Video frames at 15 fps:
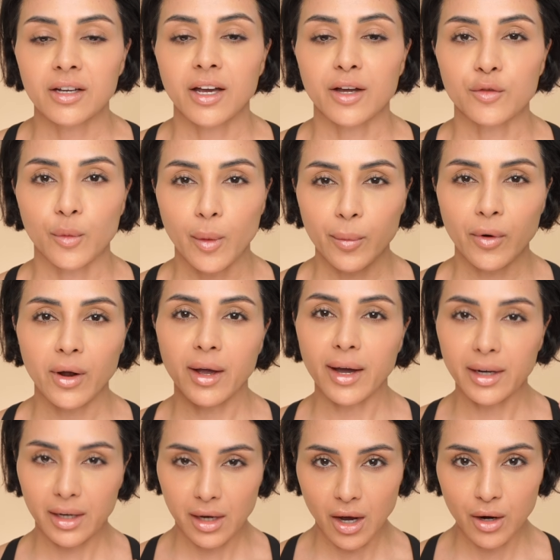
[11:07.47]
And remember I
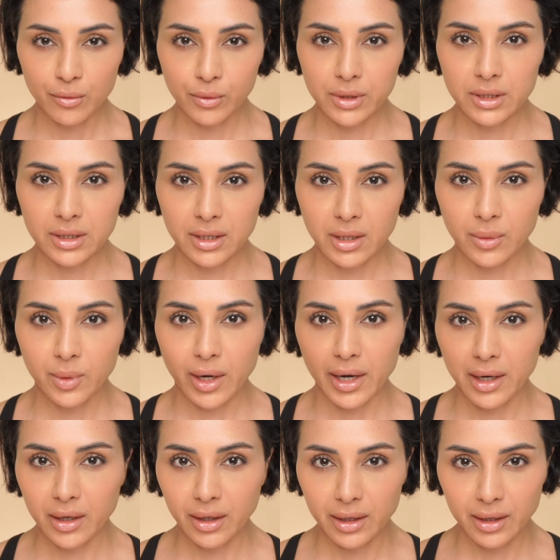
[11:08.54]
had it cut recently
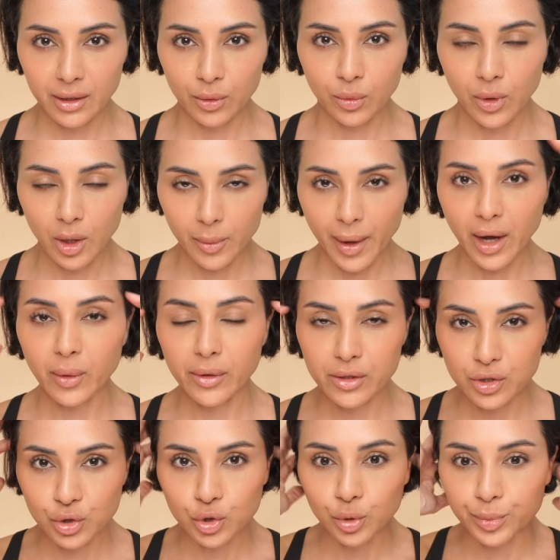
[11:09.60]
where like a little while back where
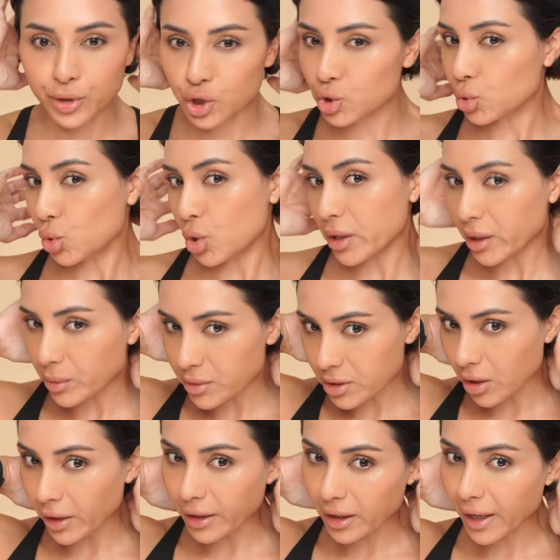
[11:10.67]
it's super short and it was
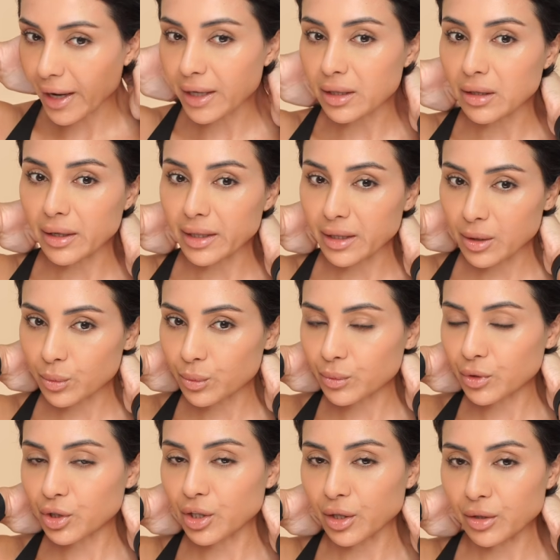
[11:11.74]
like, I had like, it,
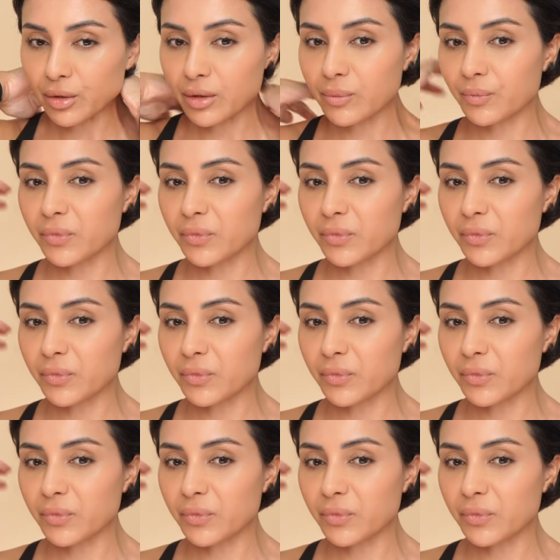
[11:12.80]
you know,